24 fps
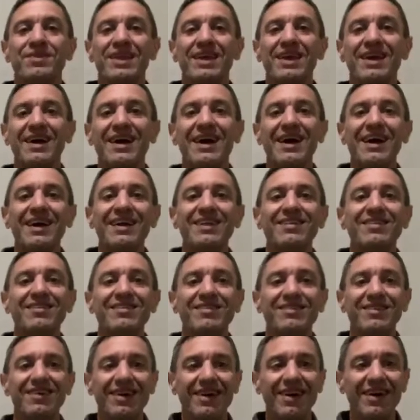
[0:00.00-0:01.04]

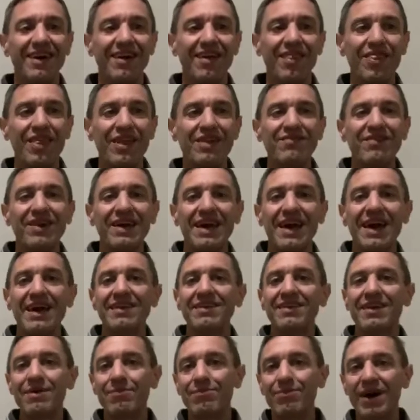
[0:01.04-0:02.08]
And then they end
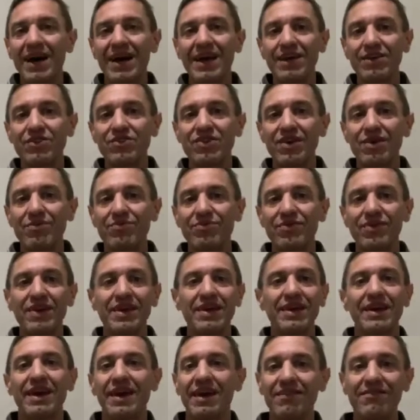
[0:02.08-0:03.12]
up buying
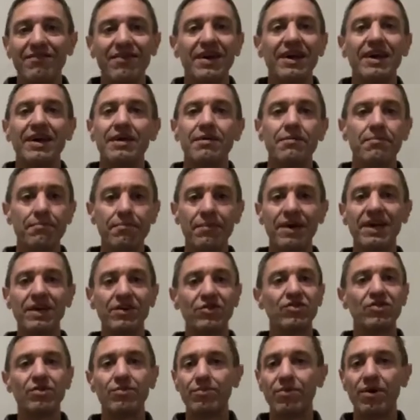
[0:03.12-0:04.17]
something and they make
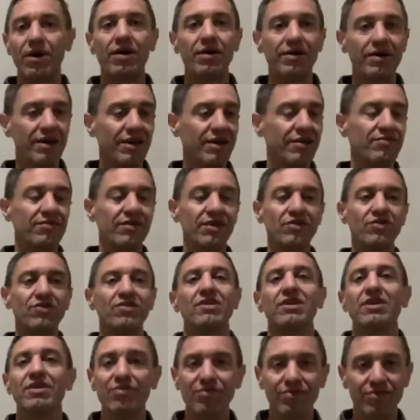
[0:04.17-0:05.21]
some bargain. They
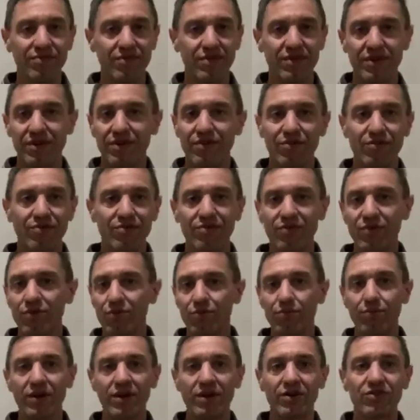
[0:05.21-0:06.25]
save a few
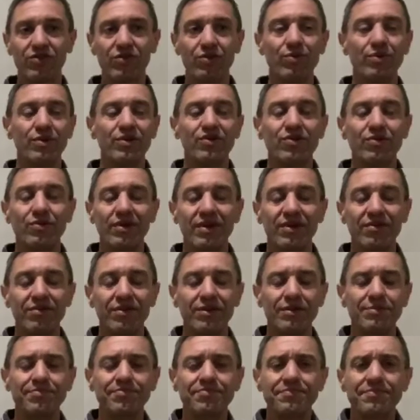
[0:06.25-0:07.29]
bucks or whatsoever.
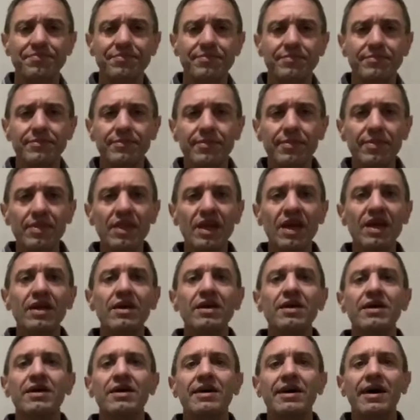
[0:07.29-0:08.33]

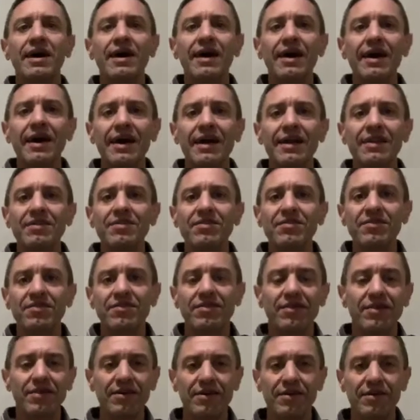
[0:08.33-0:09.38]
And
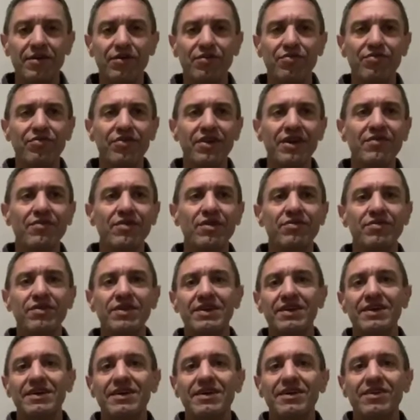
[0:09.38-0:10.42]
the thing with it
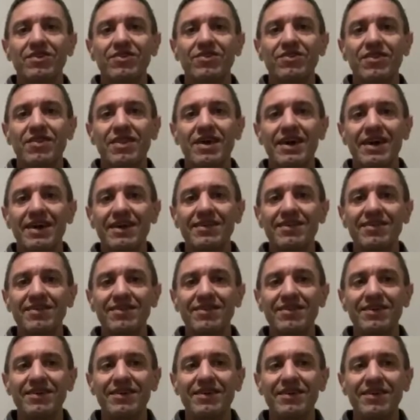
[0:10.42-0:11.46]
is that
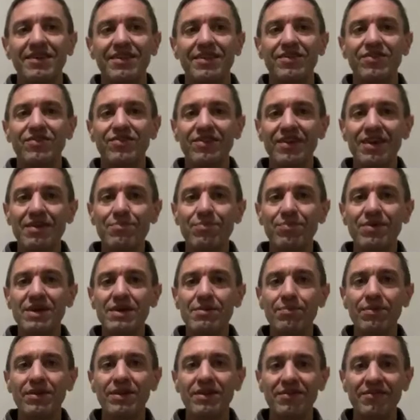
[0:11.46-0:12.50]
the same
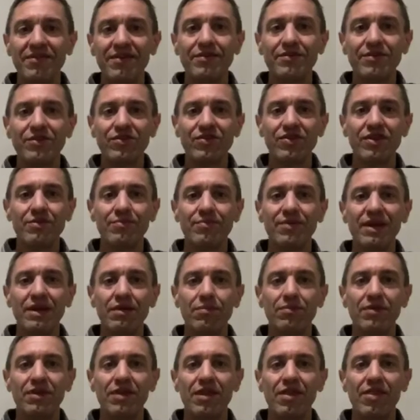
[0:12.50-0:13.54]
people, the very same
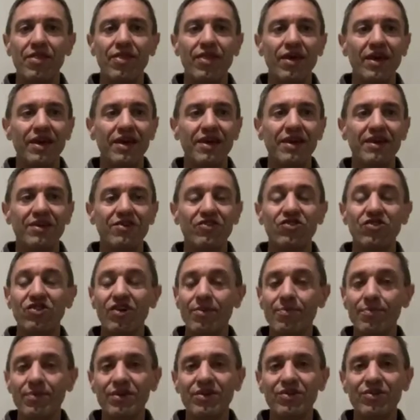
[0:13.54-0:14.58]
people, they jump
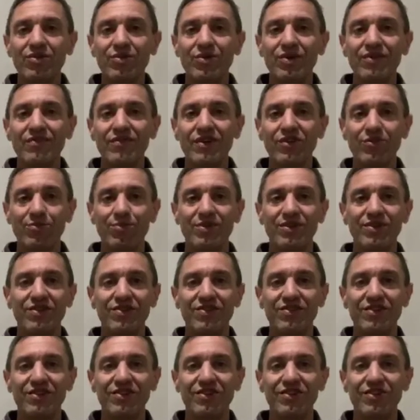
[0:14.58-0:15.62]
into investment
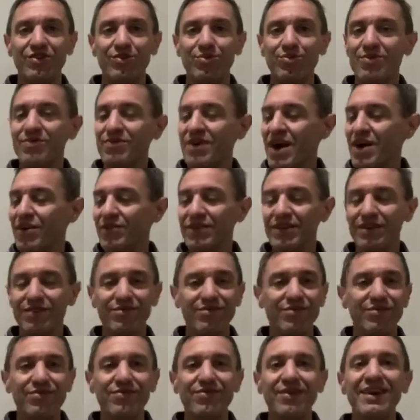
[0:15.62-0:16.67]
decisions without even
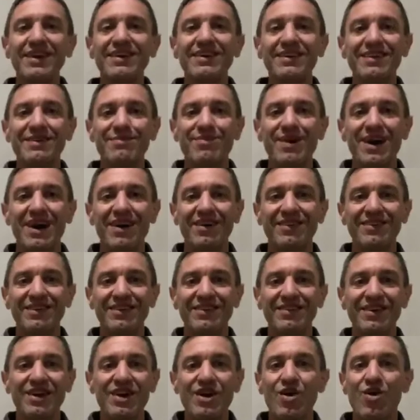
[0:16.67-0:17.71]
thinking about it,
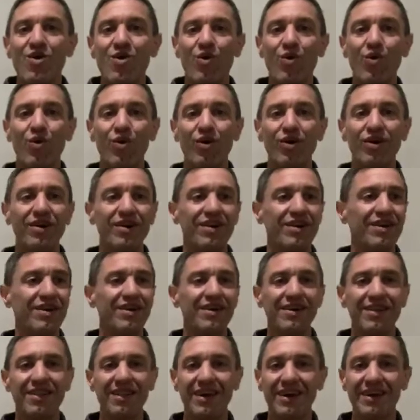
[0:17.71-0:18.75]
or
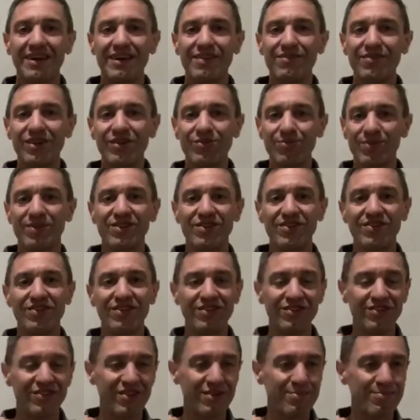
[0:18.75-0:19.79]
like investment
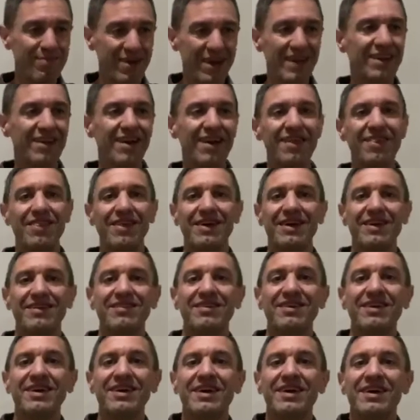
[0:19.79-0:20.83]
decisions are made like that.
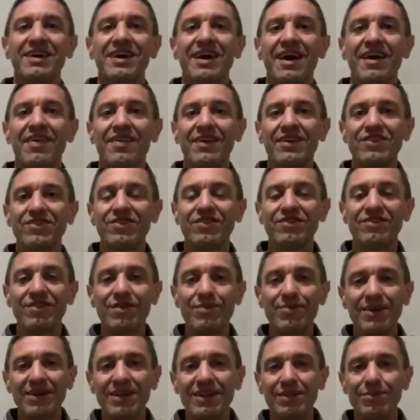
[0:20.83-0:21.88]
Now that's a
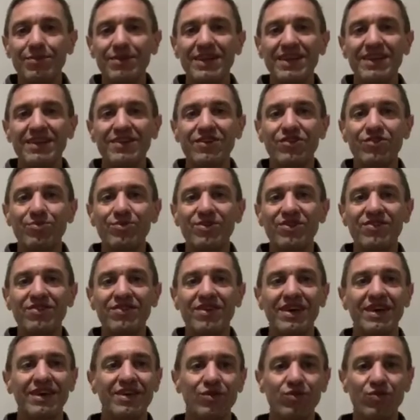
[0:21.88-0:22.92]
typical beginner's mistake.
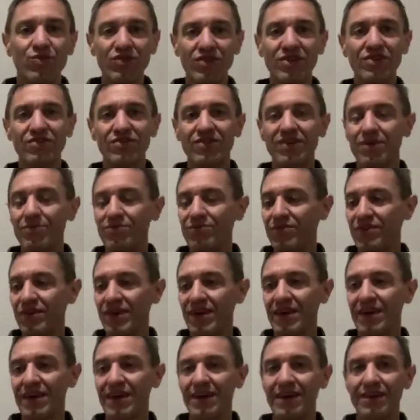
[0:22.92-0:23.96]
You see something
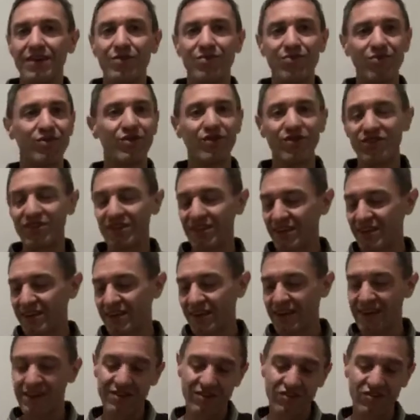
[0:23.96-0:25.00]
and the first
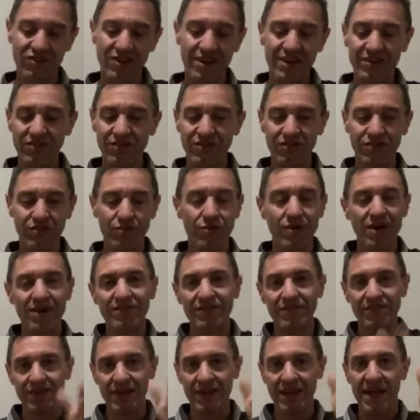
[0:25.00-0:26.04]
indicator changes, and rather
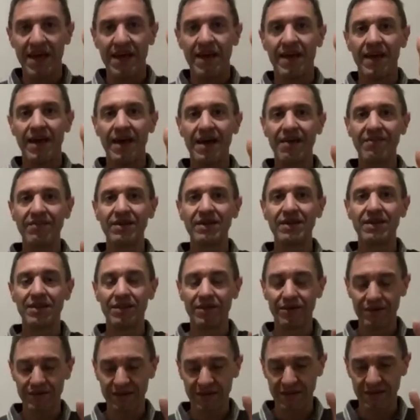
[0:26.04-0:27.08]
than having a
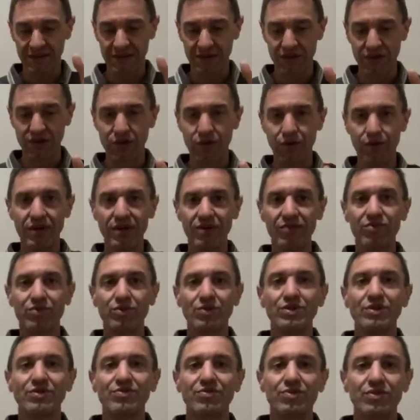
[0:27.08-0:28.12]
look, going through
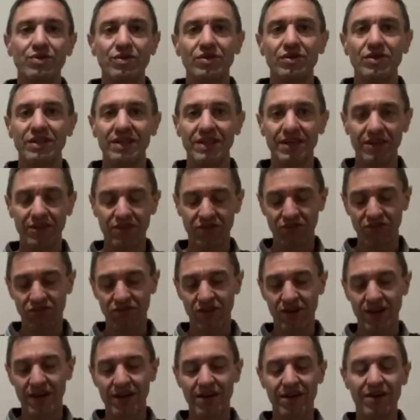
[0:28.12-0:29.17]
it thoroughly,
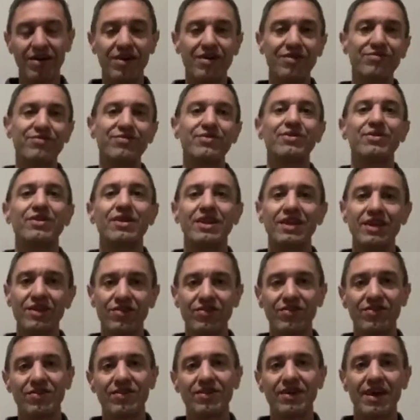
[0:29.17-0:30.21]
check off your
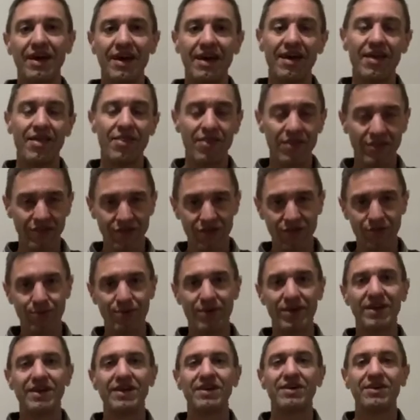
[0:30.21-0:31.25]
list, okay, this is what
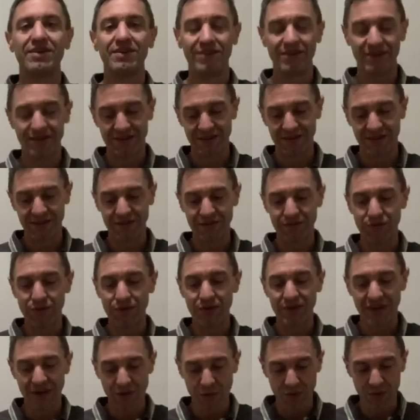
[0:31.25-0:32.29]

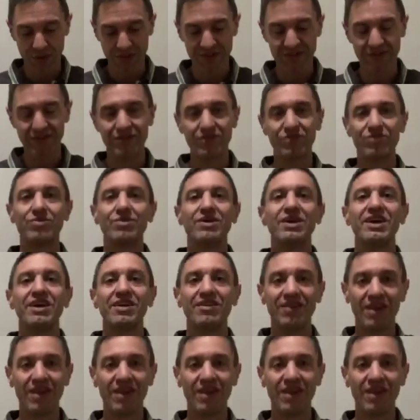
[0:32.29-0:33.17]
I want in a trade,